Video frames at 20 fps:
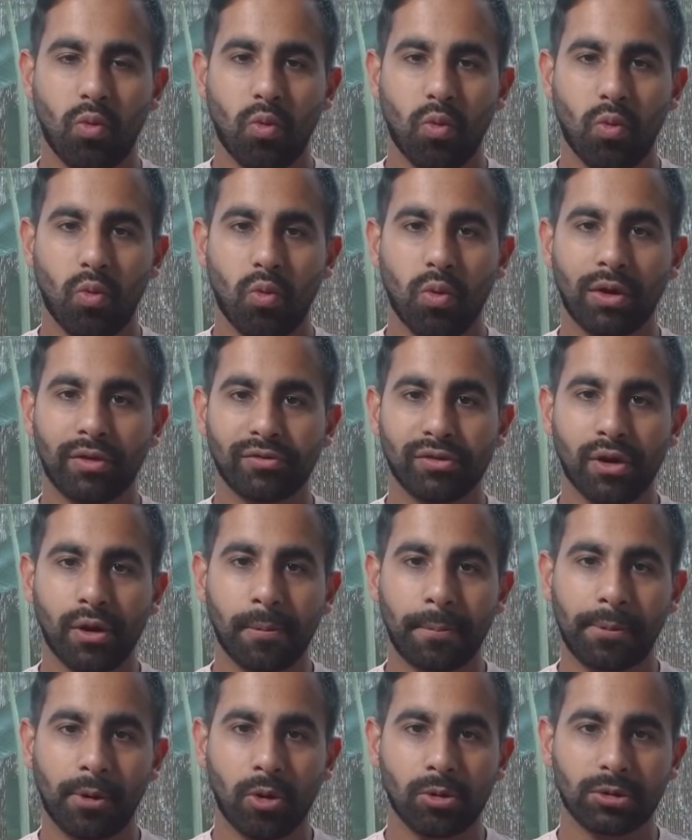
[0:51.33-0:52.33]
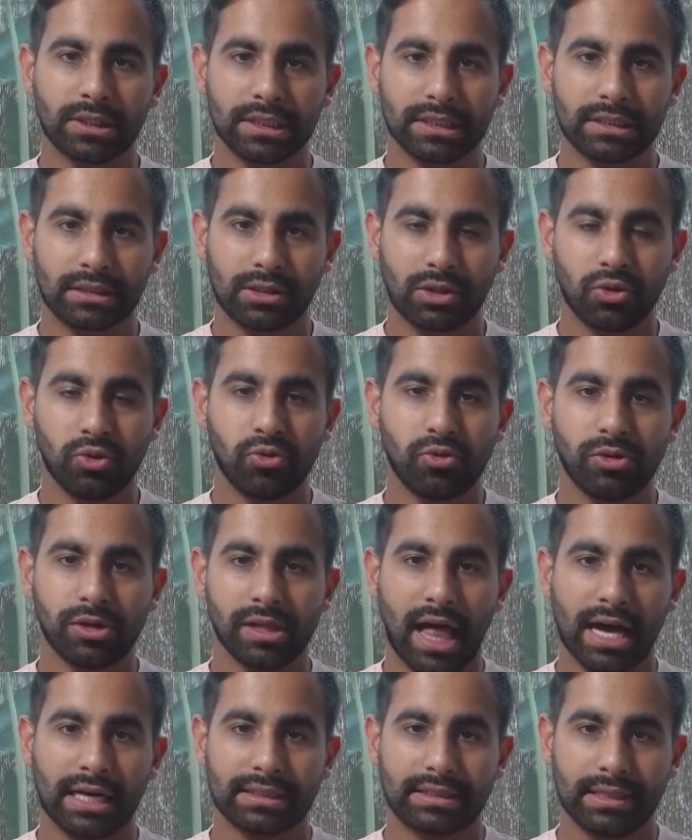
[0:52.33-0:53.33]
One of the approaches to
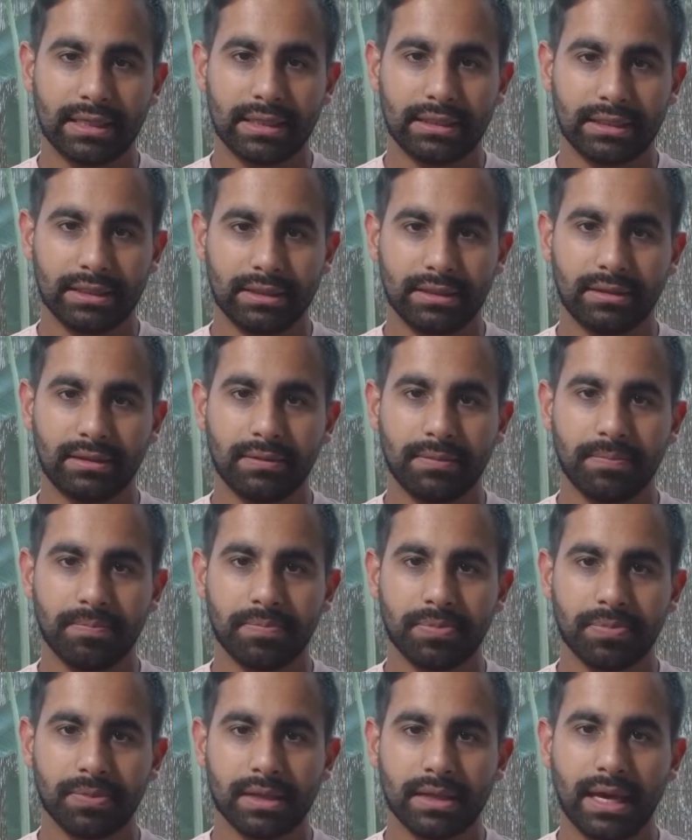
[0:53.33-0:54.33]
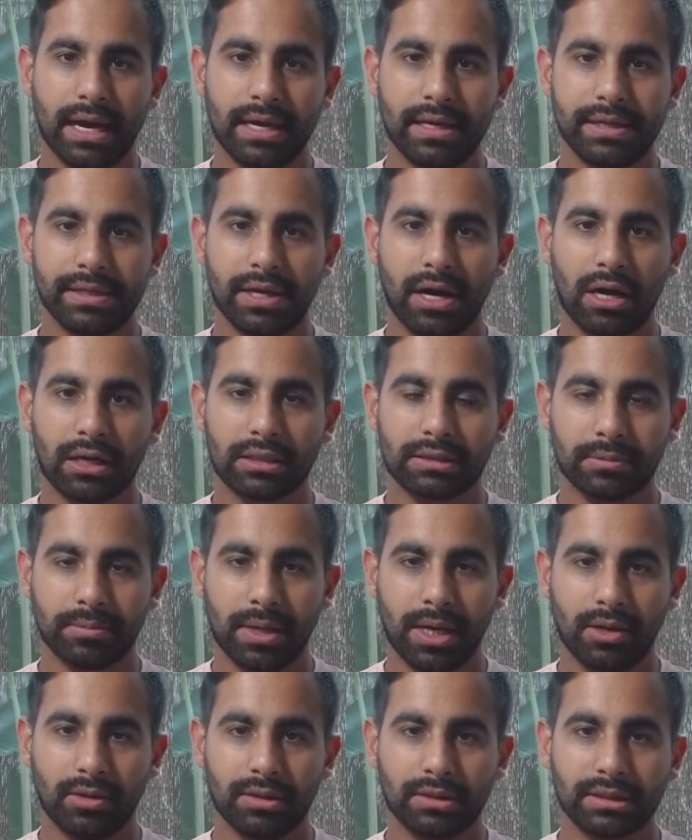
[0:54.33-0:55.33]
relaxation that he talks
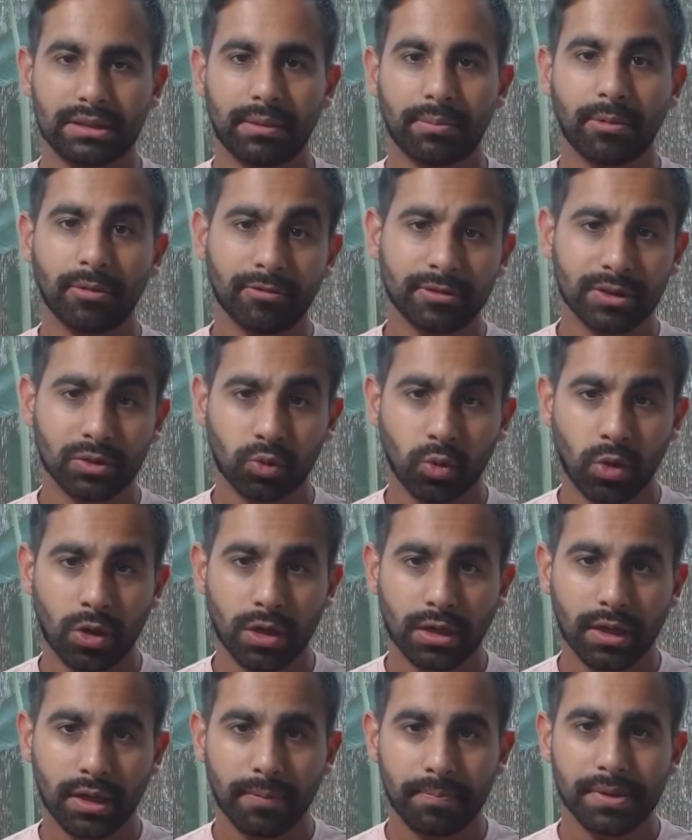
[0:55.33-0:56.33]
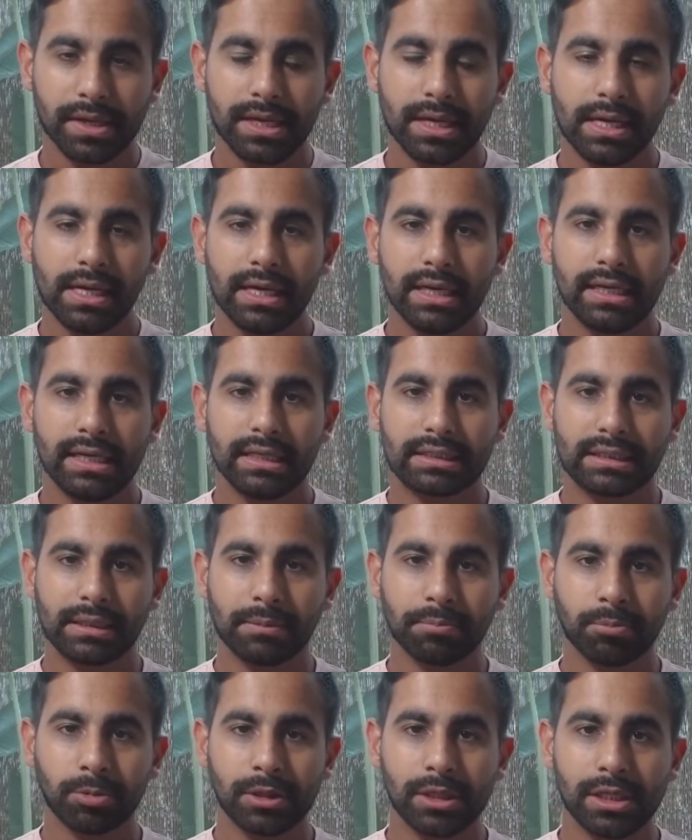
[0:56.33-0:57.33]
about in some of his work is
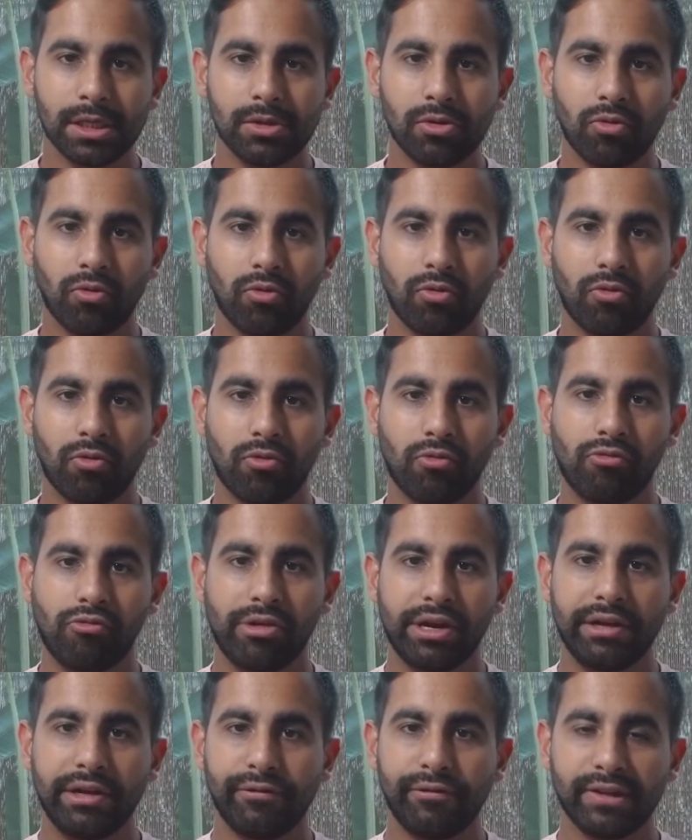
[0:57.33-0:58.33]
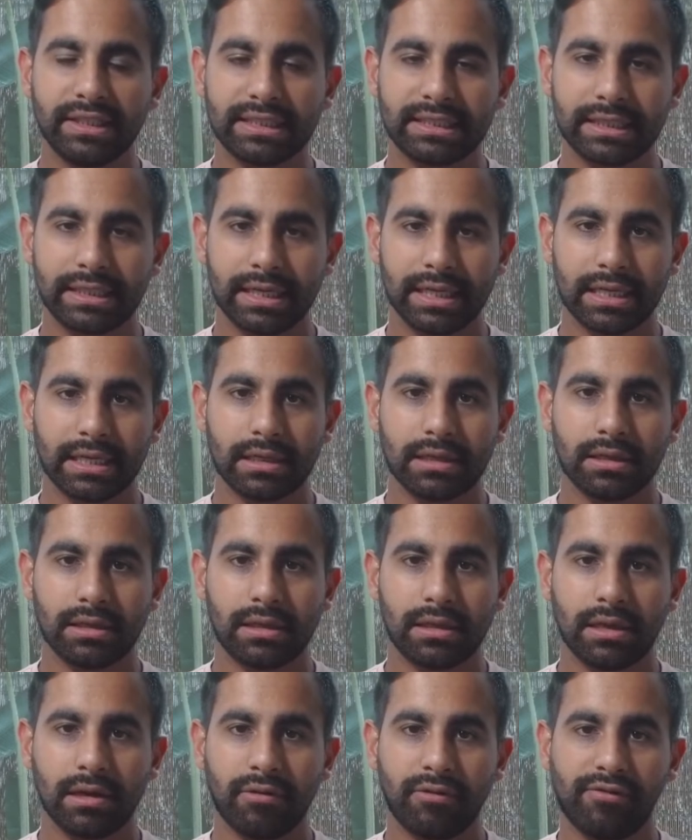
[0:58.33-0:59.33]
simply revisiting
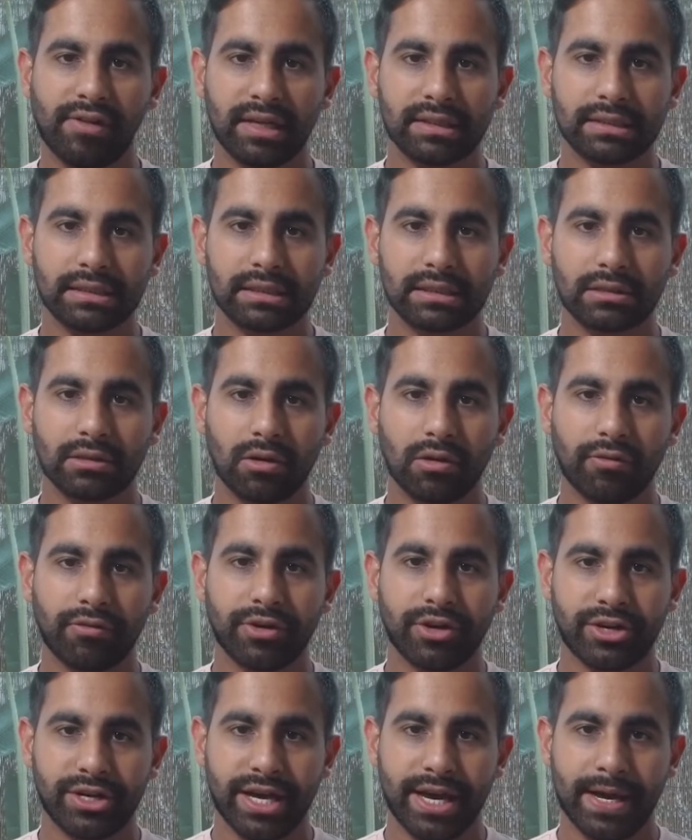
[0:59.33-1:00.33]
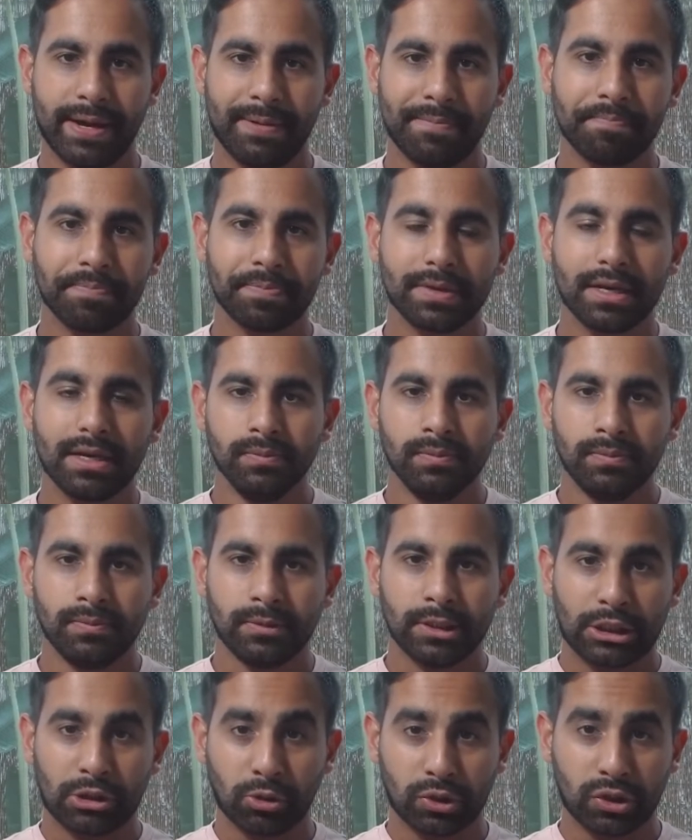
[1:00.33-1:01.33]
the events of your day.
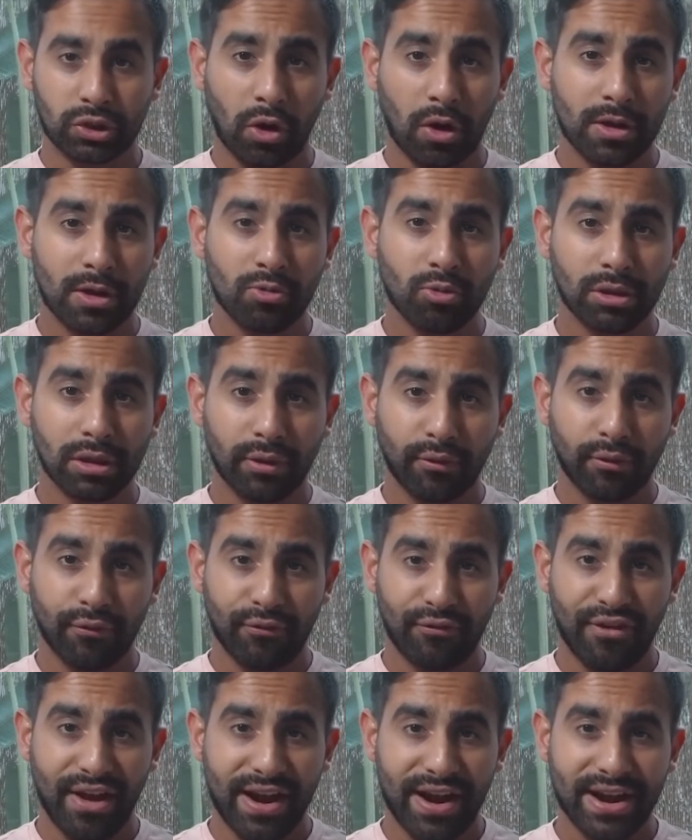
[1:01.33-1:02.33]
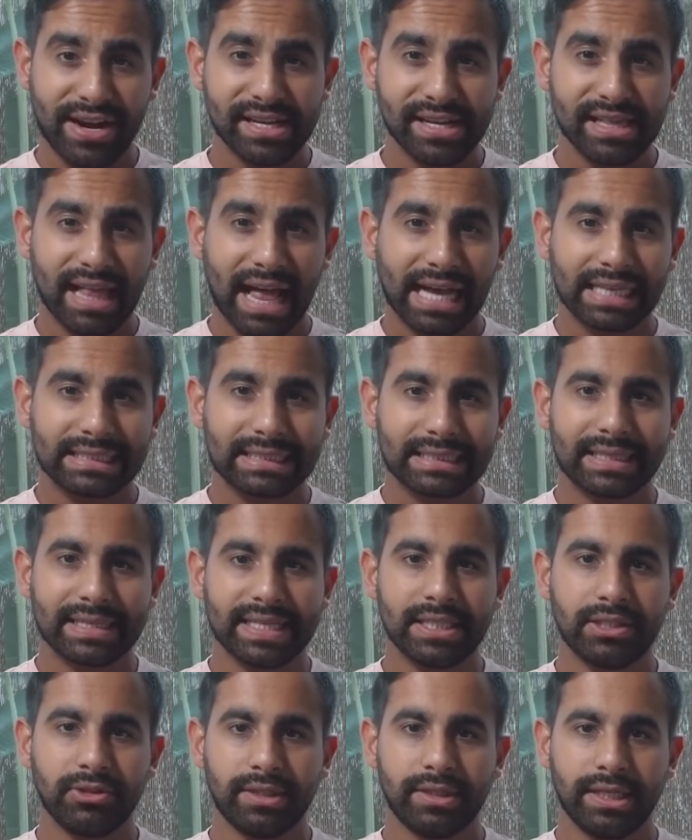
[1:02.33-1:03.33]
So starting with the very last thing you
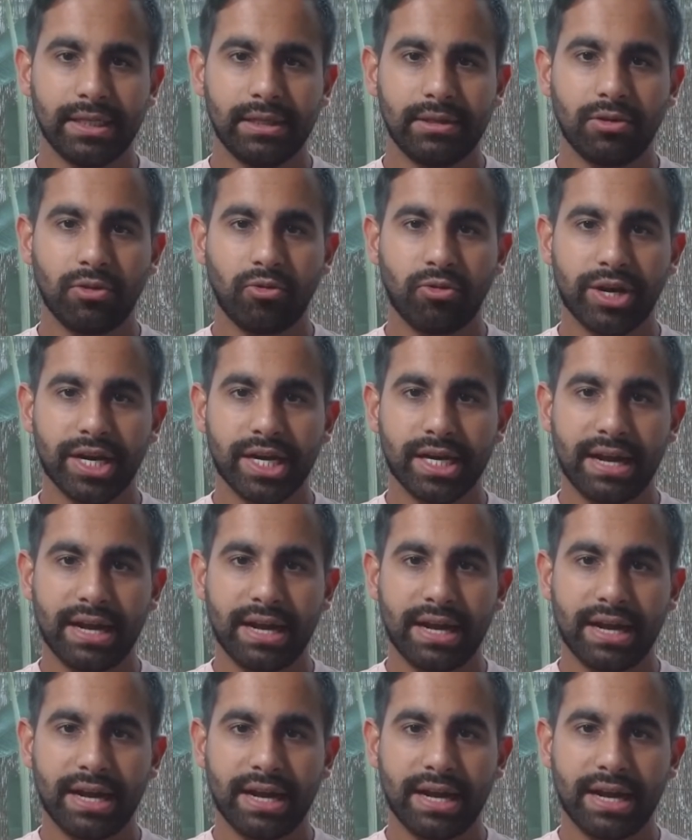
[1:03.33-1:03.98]
did, reenact